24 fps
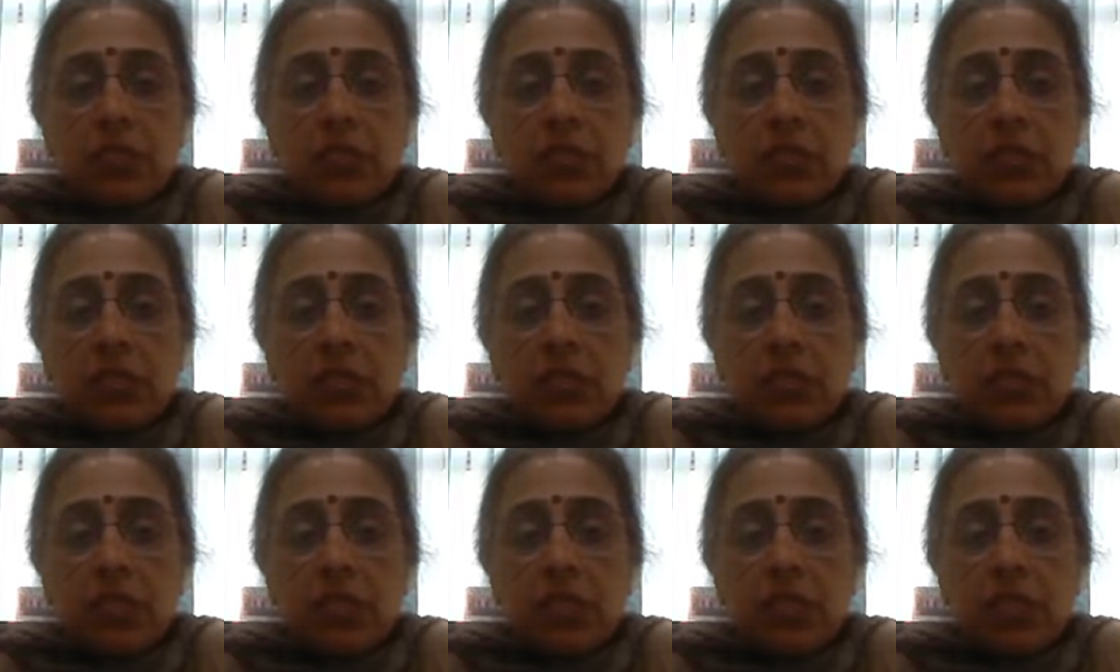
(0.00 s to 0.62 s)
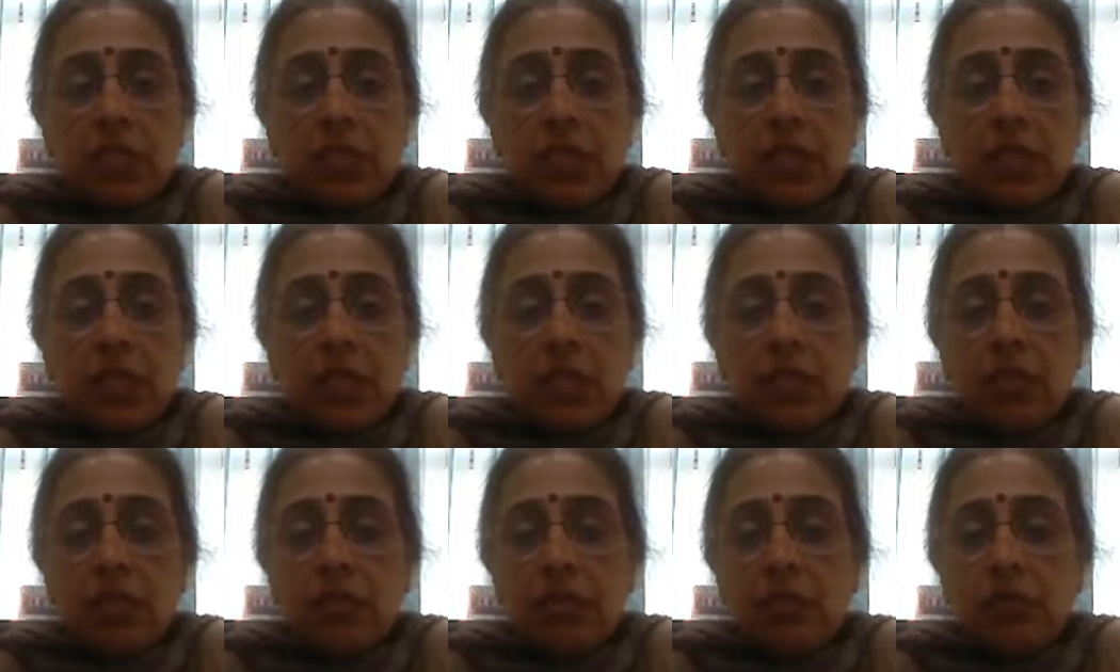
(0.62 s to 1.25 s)
x3,
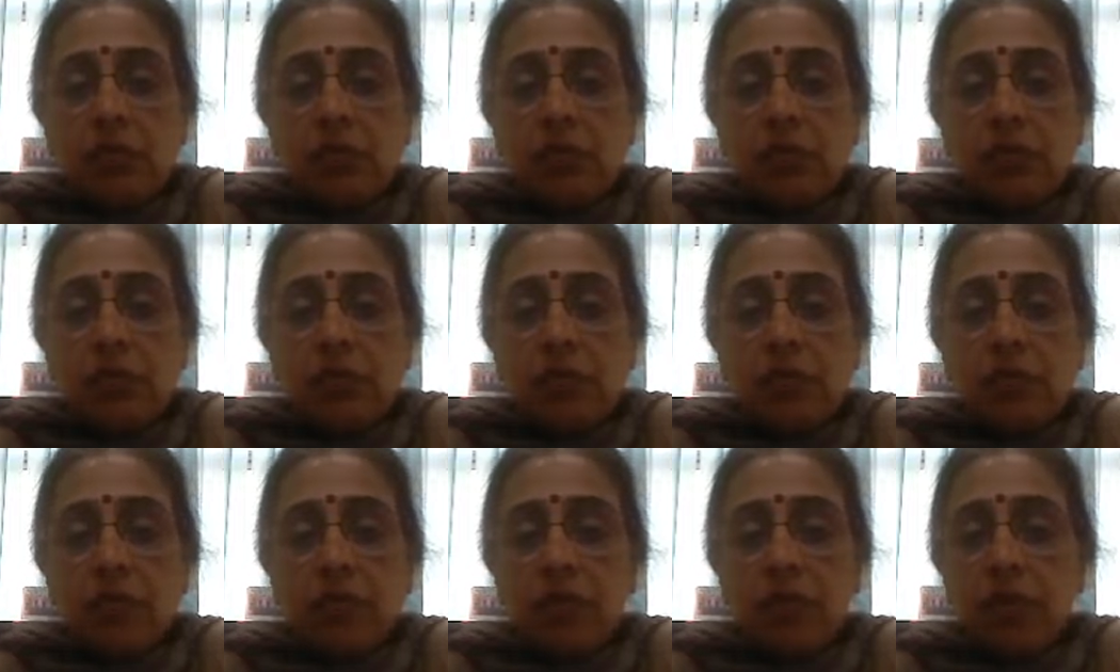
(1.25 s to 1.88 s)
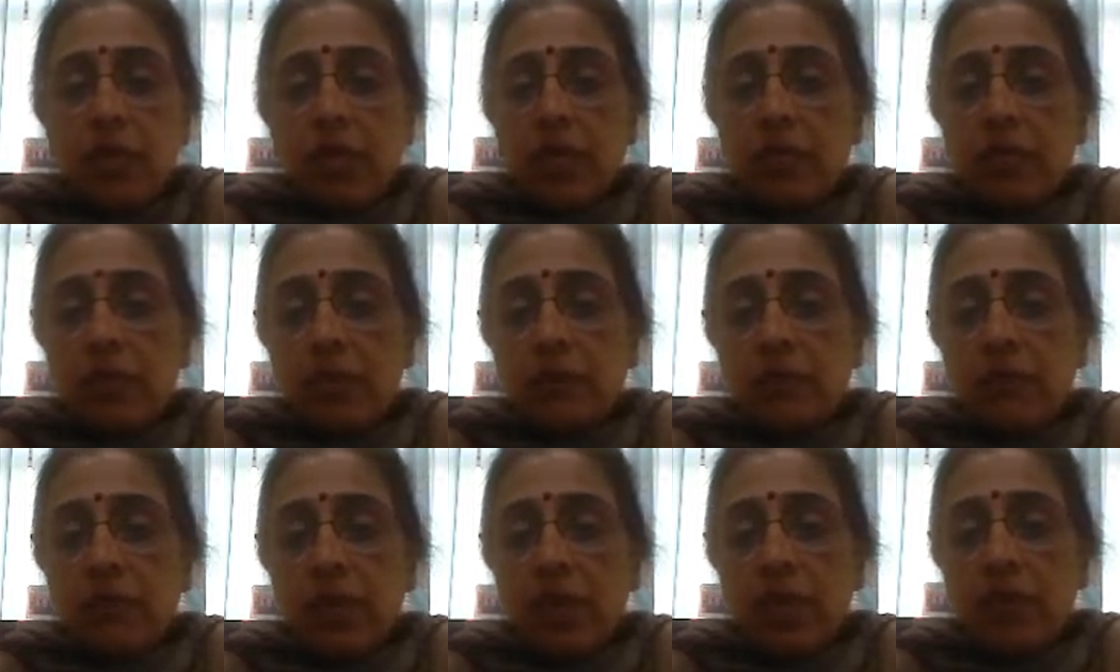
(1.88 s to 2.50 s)
x4,
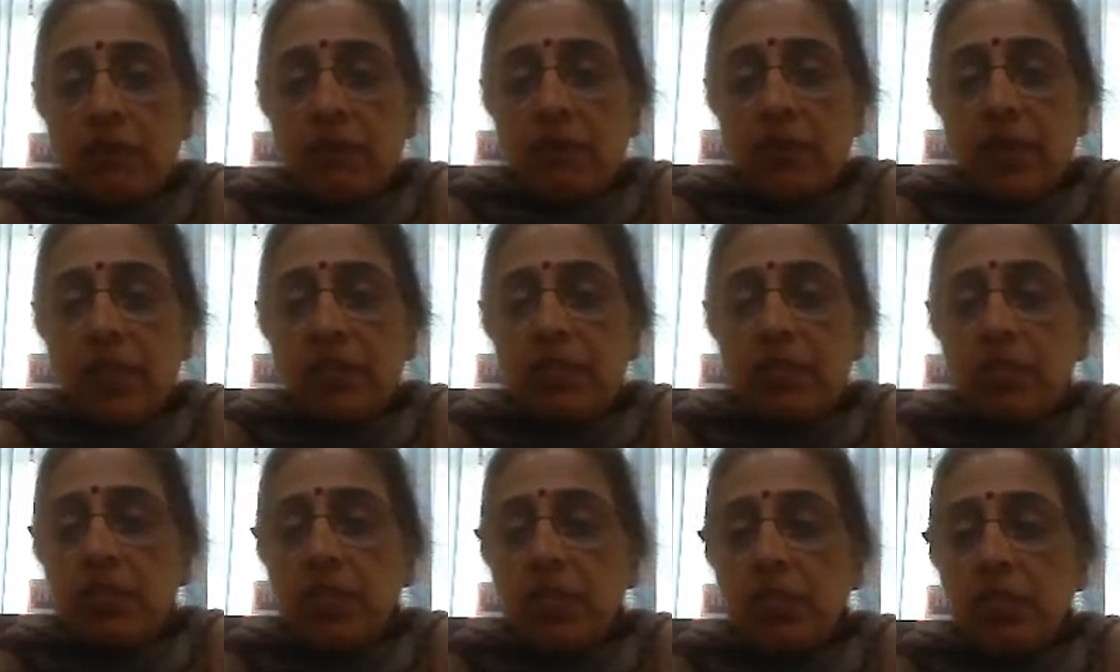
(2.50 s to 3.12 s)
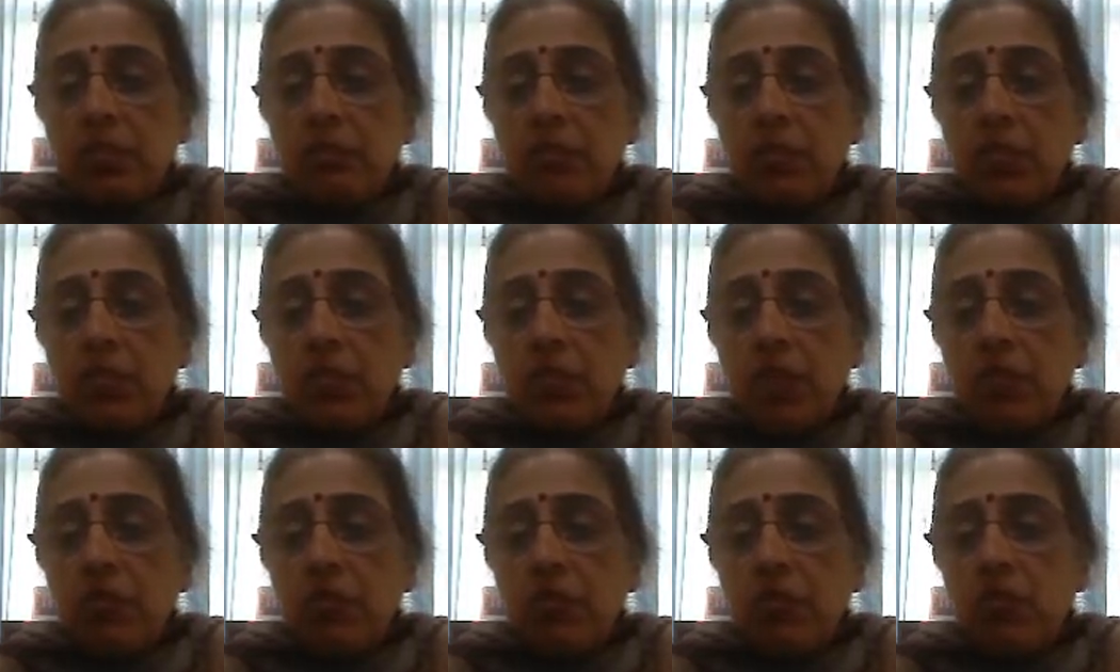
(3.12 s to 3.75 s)
x5, x6, but
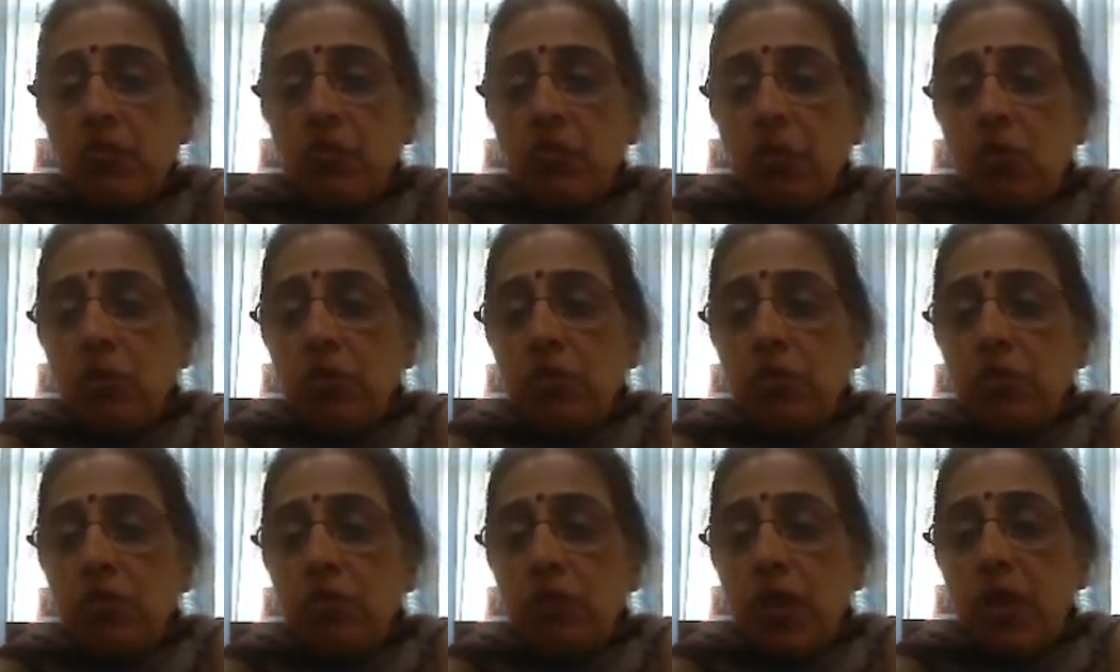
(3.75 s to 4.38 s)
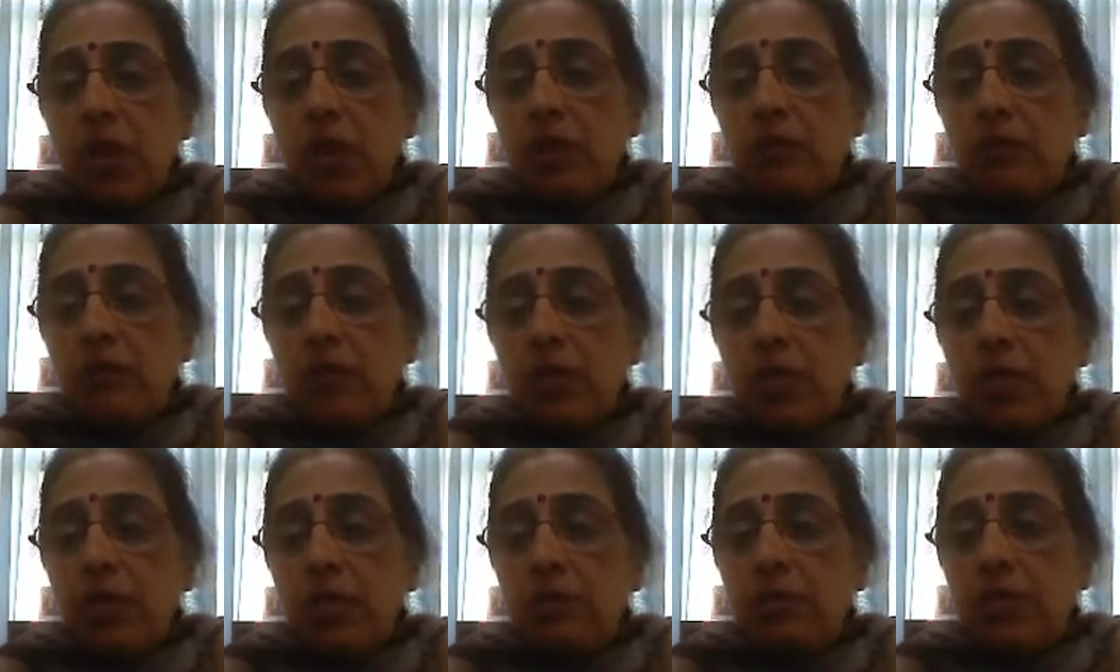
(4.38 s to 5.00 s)
now you also have
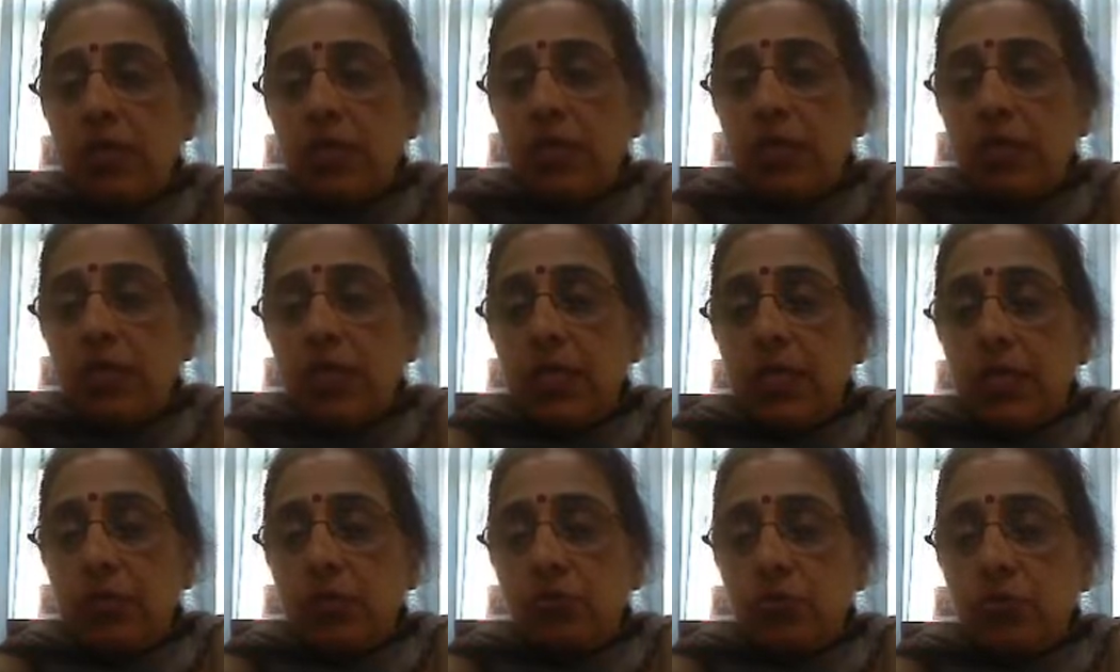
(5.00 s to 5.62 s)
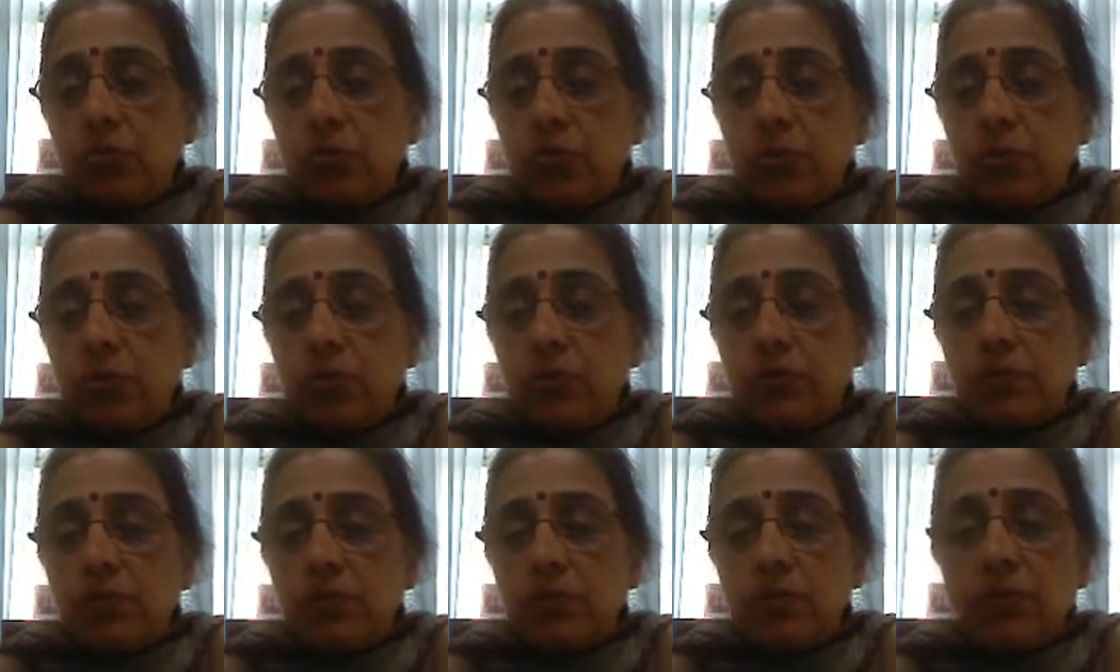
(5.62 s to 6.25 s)
a1 and a2's.
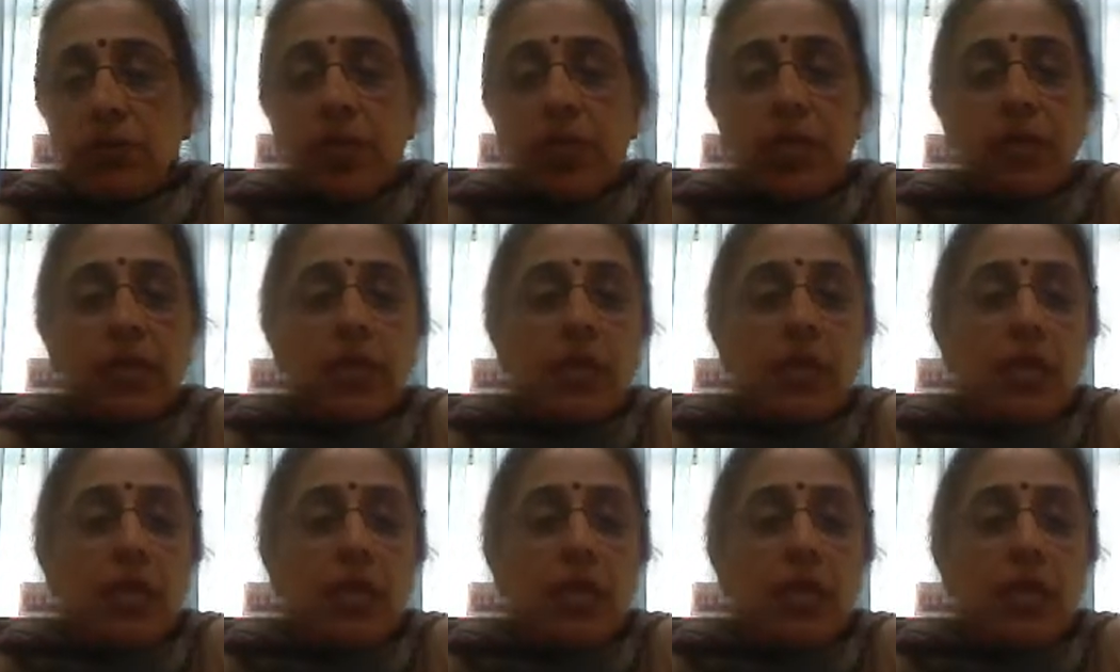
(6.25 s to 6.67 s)
Okay.